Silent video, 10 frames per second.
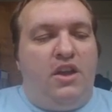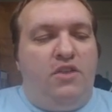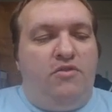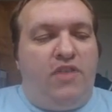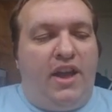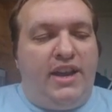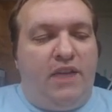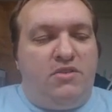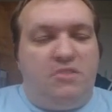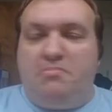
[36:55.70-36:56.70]
You fly
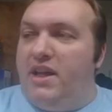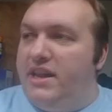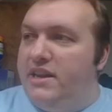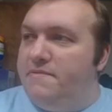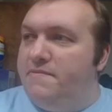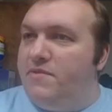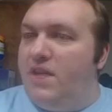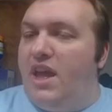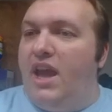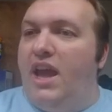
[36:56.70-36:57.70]
down to the planet,
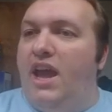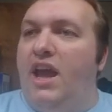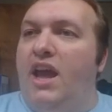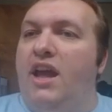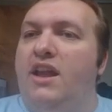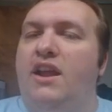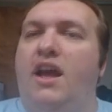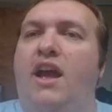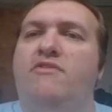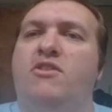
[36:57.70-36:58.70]
and
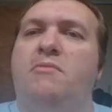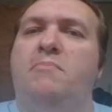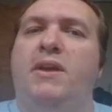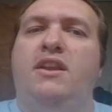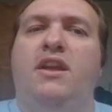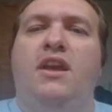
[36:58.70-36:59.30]
after a bit,